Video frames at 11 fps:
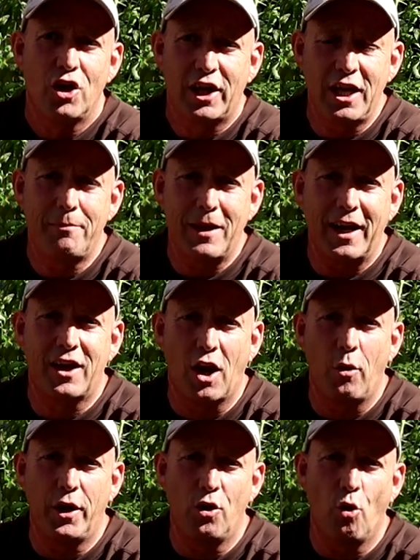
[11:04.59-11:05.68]
keep that
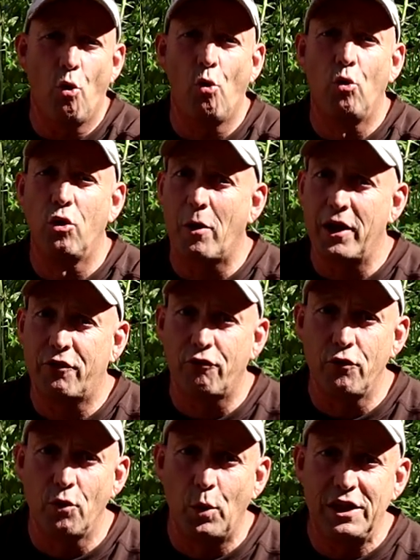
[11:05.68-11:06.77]
going all the way
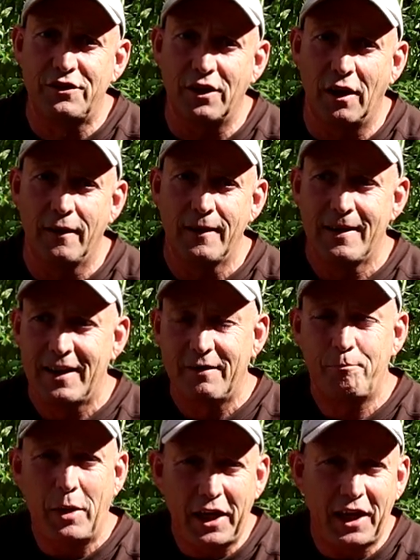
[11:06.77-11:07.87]
through the winter,
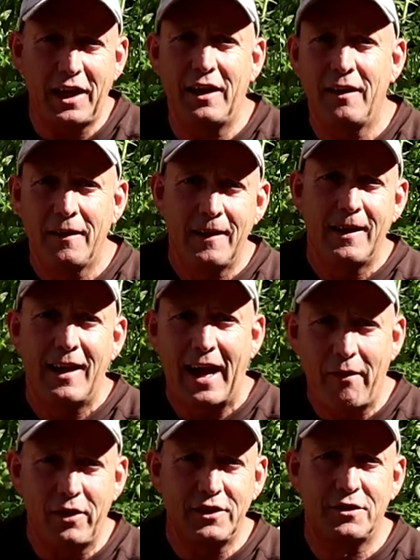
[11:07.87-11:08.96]
picking,
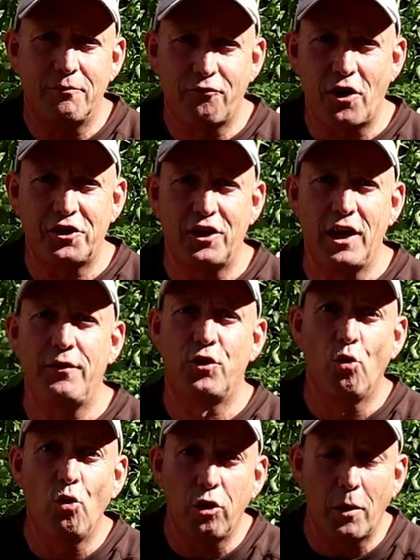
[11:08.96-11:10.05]
having some fresh leaves
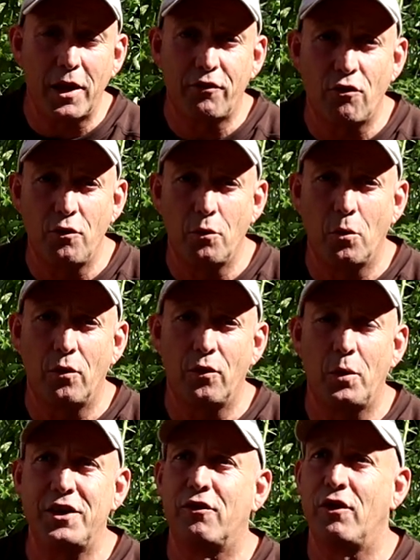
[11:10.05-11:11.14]
all the way through the, the
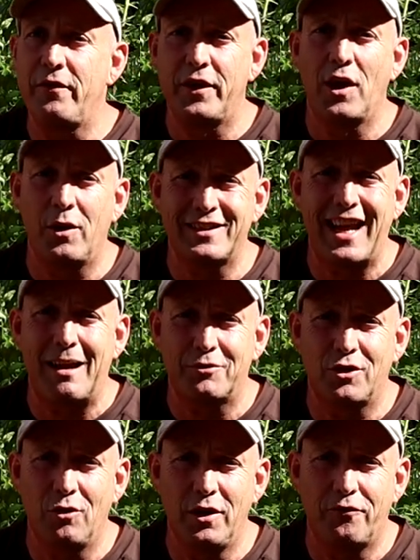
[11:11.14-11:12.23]
winter, even though it's
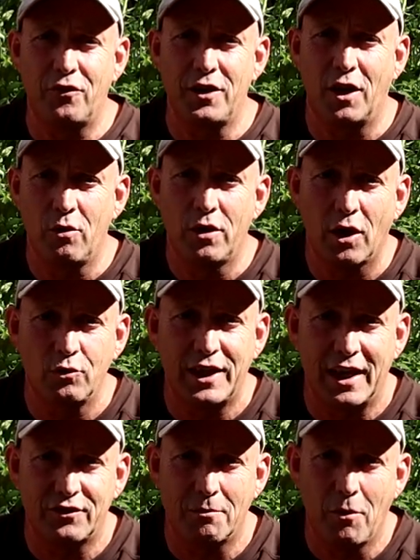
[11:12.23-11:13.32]
absolutely free, you know, goes
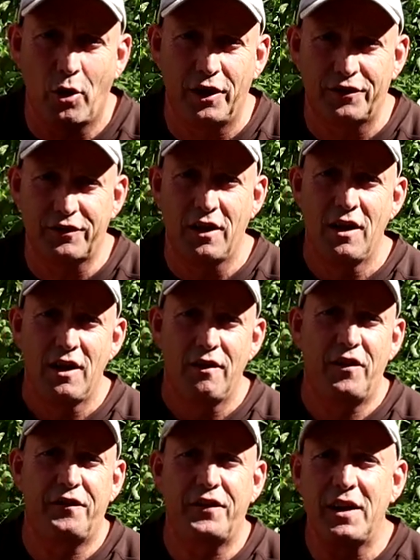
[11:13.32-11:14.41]
down to minus
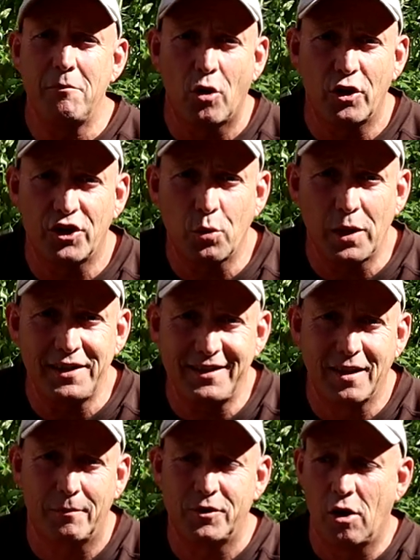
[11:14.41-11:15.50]
fifteen, minus twenty
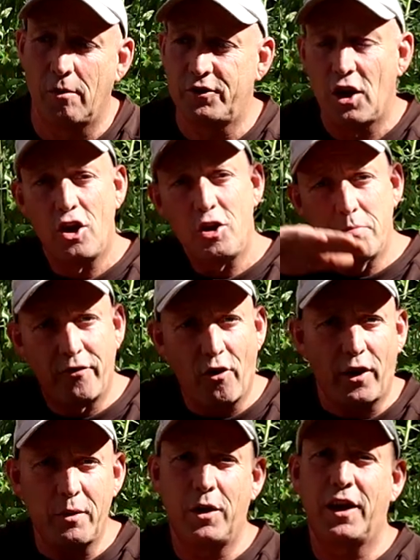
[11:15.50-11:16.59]
sometimes.
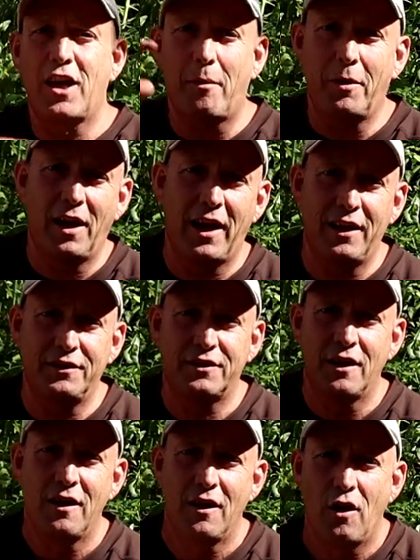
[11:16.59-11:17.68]
Provide it with a couple of layers
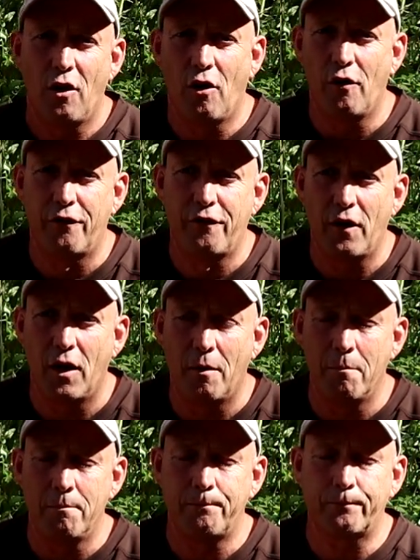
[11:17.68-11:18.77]
of
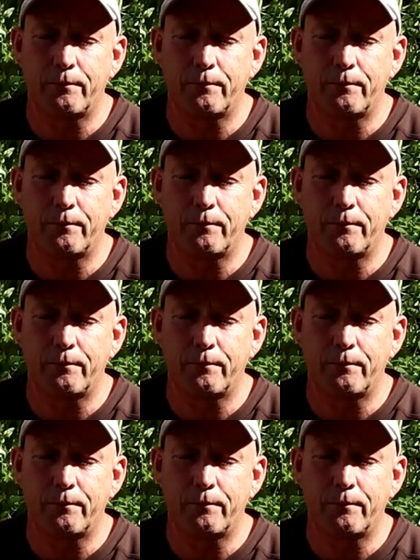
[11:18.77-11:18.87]
um,